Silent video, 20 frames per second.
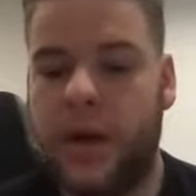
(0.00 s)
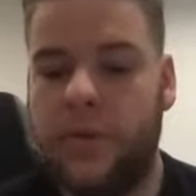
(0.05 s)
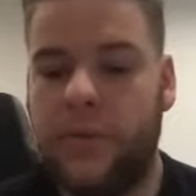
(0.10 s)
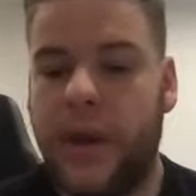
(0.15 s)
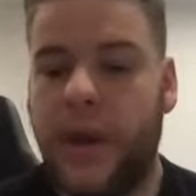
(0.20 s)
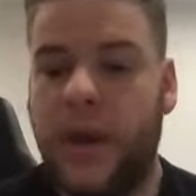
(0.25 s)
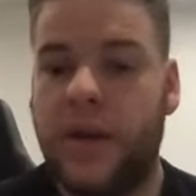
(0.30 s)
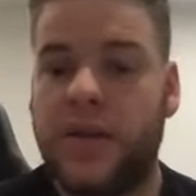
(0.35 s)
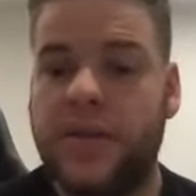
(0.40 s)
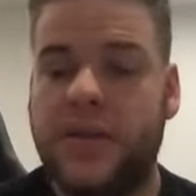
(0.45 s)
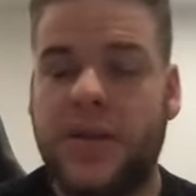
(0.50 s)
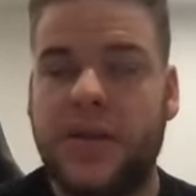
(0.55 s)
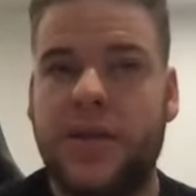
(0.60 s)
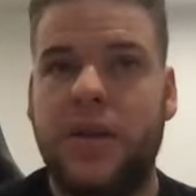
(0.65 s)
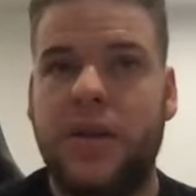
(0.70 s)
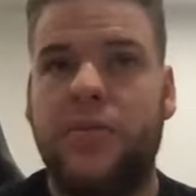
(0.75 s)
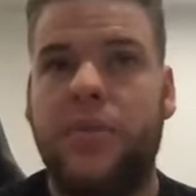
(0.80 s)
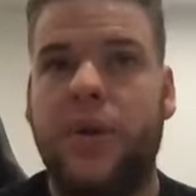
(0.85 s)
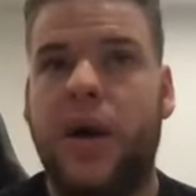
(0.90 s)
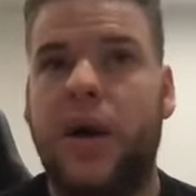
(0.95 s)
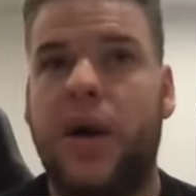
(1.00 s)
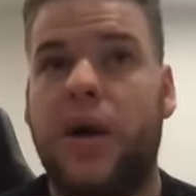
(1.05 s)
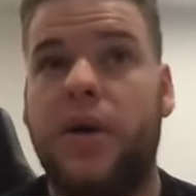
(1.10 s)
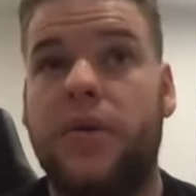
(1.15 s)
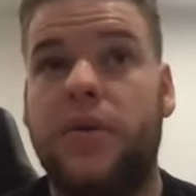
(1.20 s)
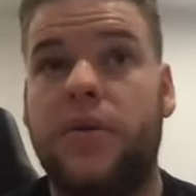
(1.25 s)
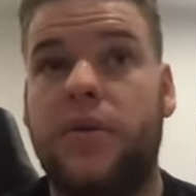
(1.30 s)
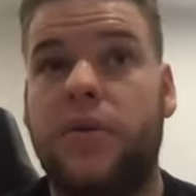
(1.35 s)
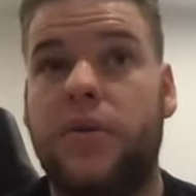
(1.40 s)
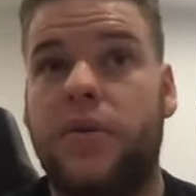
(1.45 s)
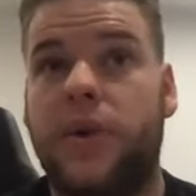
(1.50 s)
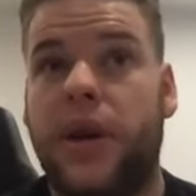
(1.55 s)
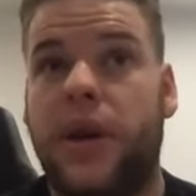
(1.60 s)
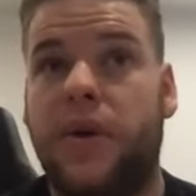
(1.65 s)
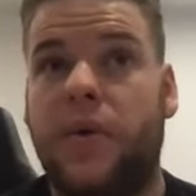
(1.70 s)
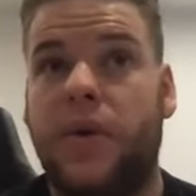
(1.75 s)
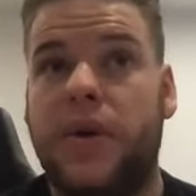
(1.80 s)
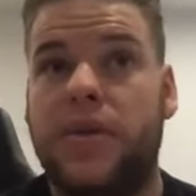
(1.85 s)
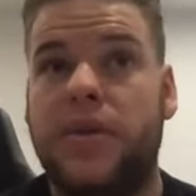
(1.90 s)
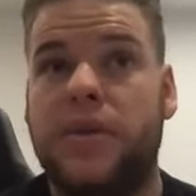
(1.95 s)
made a decision about when I
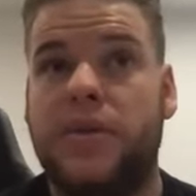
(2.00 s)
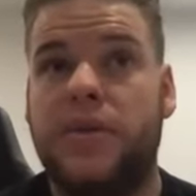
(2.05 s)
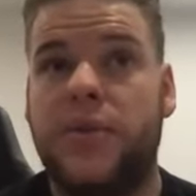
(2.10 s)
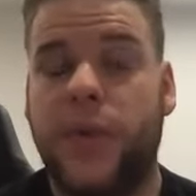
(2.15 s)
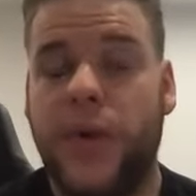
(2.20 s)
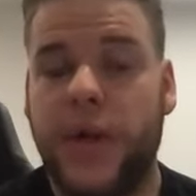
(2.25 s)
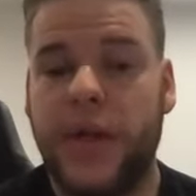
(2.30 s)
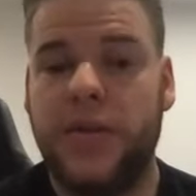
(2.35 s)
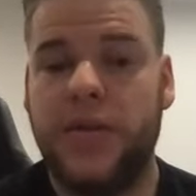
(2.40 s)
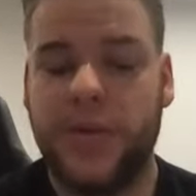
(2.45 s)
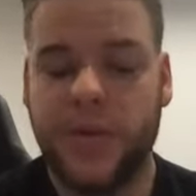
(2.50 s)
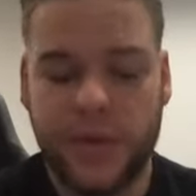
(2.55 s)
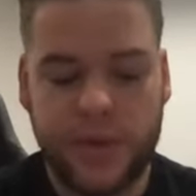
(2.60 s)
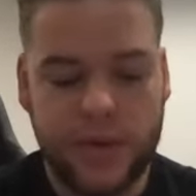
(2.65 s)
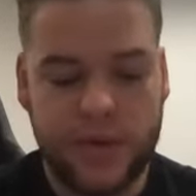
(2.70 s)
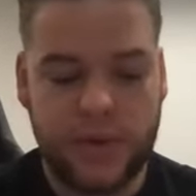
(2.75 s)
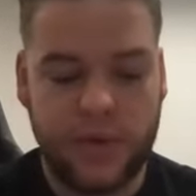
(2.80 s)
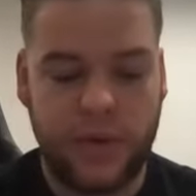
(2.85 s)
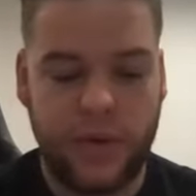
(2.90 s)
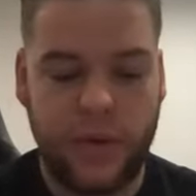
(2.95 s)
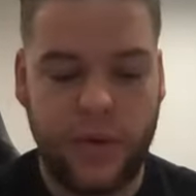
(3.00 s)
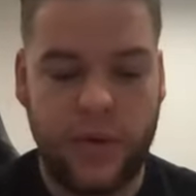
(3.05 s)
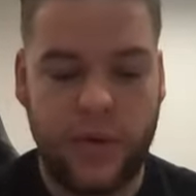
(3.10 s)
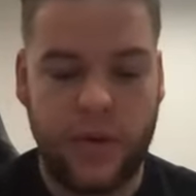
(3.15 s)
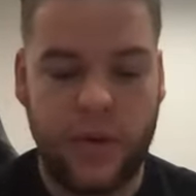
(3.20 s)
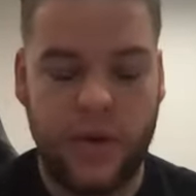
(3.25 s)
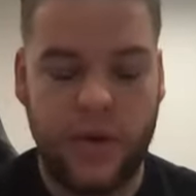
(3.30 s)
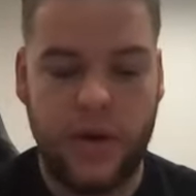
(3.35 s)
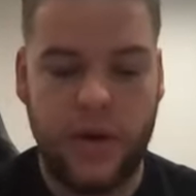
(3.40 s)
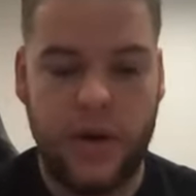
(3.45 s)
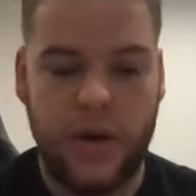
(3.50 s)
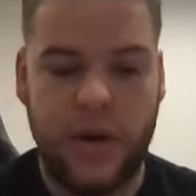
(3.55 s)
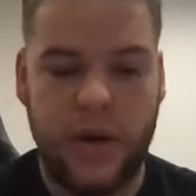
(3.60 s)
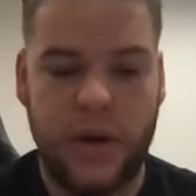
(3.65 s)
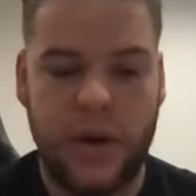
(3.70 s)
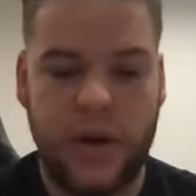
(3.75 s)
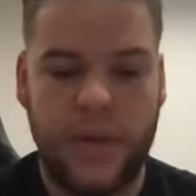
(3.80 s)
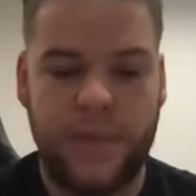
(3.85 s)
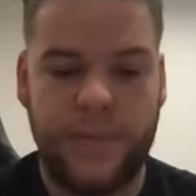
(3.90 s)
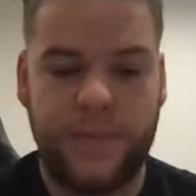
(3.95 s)
was 22 to
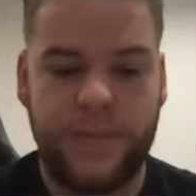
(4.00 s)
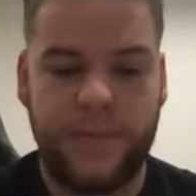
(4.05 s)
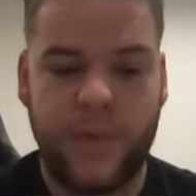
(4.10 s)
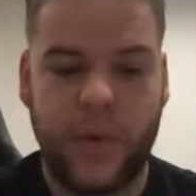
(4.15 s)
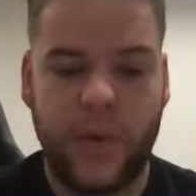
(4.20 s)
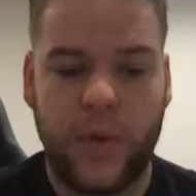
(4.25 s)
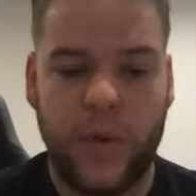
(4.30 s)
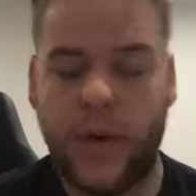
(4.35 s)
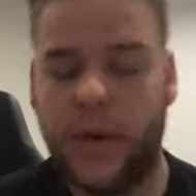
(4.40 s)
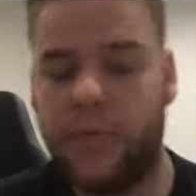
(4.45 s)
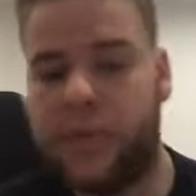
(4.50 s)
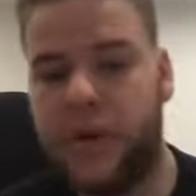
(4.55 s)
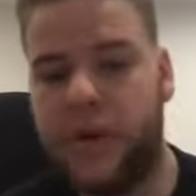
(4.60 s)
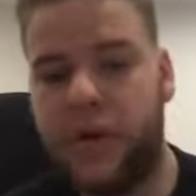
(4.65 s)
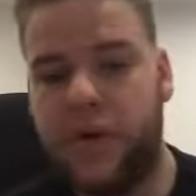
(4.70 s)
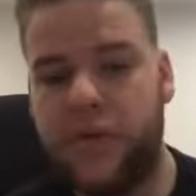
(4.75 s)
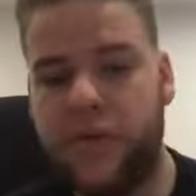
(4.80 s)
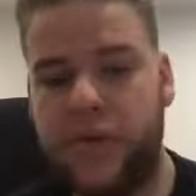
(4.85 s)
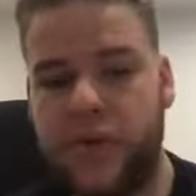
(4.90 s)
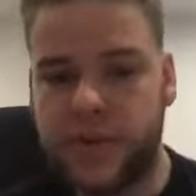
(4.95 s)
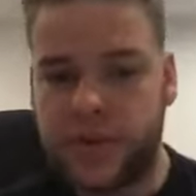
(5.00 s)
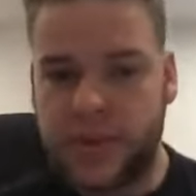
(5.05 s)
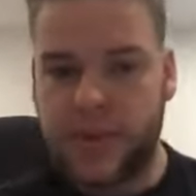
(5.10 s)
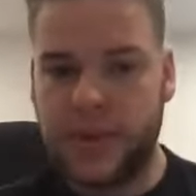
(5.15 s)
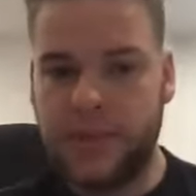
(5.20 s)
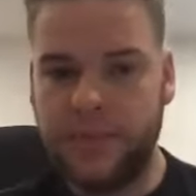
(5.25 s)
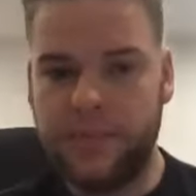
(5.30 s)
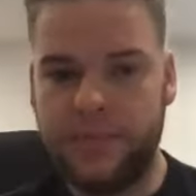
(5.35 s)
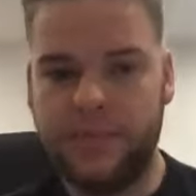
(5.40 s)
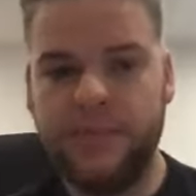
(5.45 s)
quit my university.